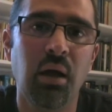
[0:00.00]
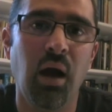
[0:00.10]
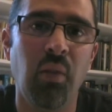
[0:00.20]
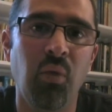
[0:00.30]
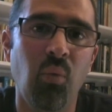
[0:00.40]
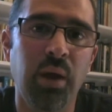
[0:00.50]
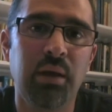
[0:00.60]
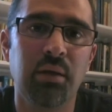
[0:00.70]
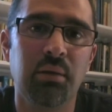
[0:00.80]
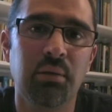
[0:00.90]
on the
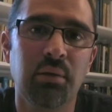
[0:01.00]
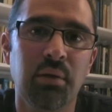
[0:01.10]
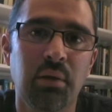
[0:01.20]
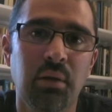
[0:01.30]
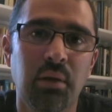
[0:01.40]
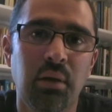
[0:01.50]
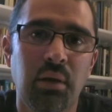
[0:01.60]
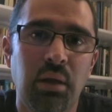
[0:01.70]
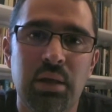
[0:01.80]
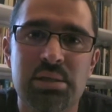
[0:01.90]
wicked.
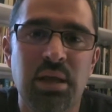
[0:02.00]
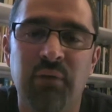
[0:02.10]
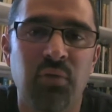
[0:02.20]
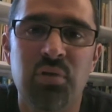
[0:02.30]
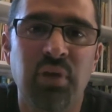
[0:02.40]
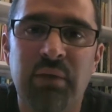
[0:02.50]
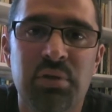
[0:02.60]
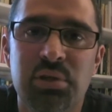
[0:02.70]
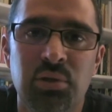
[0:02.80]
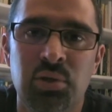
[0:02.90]
It's not for
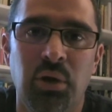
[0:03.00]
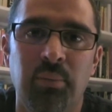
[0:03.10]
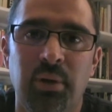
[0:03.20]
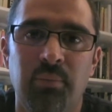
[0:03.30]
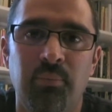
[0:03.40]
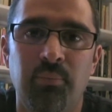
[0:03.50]
David's enjoyment.